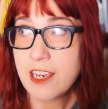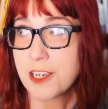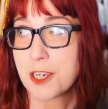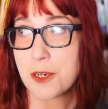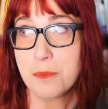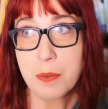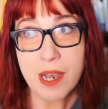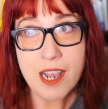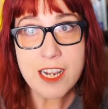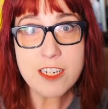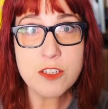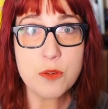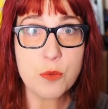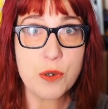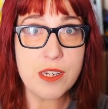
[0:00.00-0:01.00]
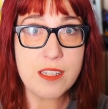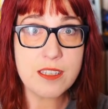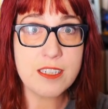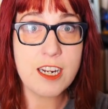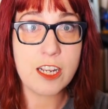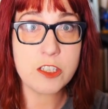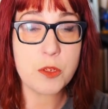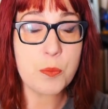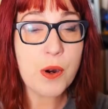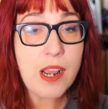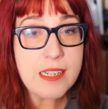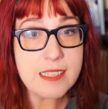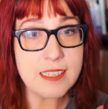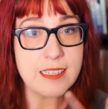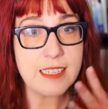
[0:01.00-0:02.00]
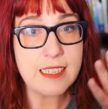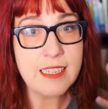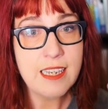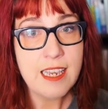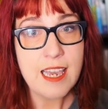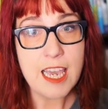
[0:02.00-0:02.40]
combined with, not surprisingly,